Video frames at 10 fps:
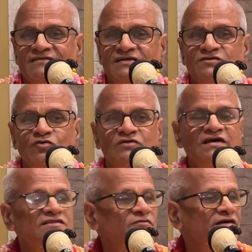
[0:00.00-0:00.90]
There is no
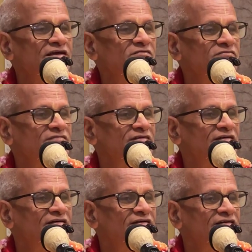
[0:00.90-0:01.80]
death for him.
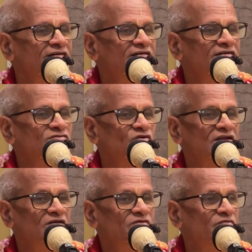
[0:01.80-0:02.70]
So
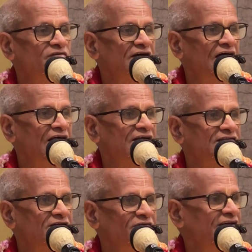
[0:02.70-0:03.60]
when everybody
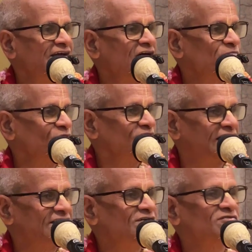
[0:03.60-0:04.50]
heard, they are very happy. Oh,
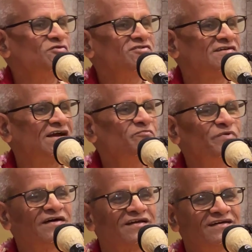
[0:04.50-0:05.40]
that is what we came
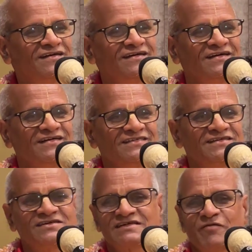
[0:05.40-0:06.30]
for.
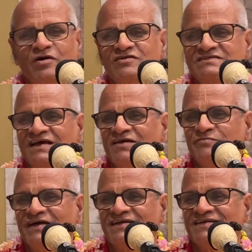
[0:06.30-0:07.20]
They are just about to
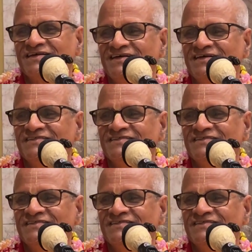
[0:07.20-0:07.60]
celebrate. There